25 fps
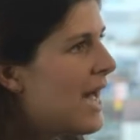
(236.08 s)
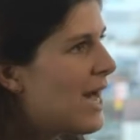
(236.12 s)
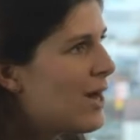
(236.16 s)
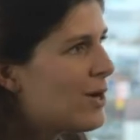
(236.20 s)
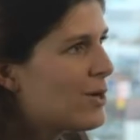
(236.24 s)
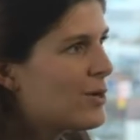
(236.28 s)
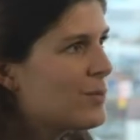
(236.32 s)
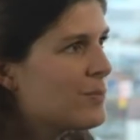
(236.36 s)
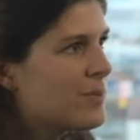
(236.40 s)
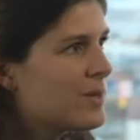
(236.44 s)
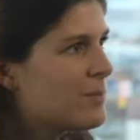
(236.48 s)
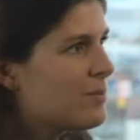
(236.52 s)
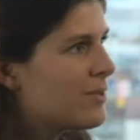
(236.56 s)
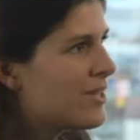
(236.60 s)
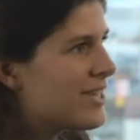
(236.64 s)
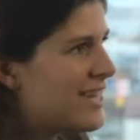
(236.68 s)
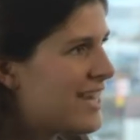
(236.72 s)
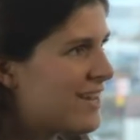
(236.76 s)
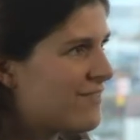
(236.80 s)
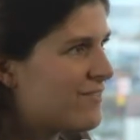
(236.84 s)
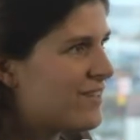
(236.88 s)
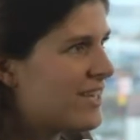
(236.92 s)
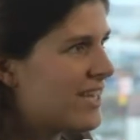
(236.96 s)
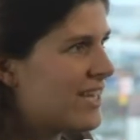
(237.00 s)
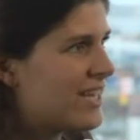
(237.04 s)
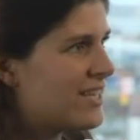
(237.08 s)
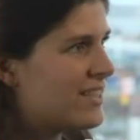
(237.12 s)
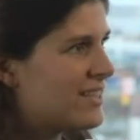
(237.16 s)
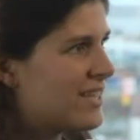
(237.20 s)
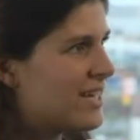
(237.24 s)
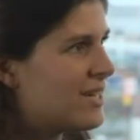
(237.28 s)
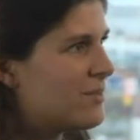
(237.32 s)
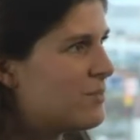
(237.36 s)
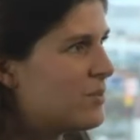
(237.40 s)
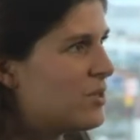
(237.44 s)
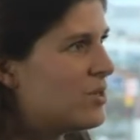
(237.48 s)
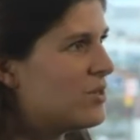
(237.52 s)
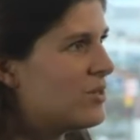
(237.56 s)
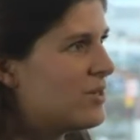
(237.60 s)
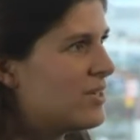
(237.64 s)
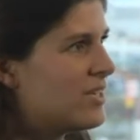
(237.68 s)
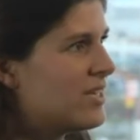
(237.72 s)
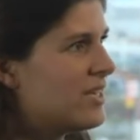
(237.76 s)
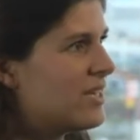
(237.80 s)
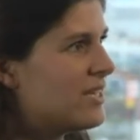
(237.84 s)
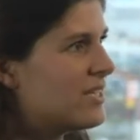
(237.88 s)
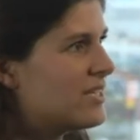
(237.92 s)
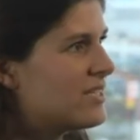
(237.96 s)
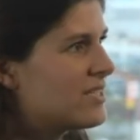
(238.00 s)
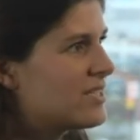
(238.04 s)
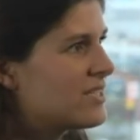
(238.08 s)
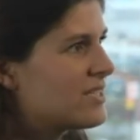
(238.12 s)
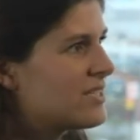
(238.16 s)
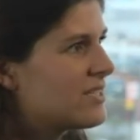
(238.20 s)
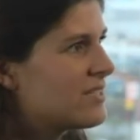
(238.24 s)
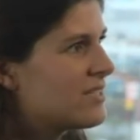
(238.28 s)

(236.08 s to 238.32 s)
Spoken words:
How can people navigate that market?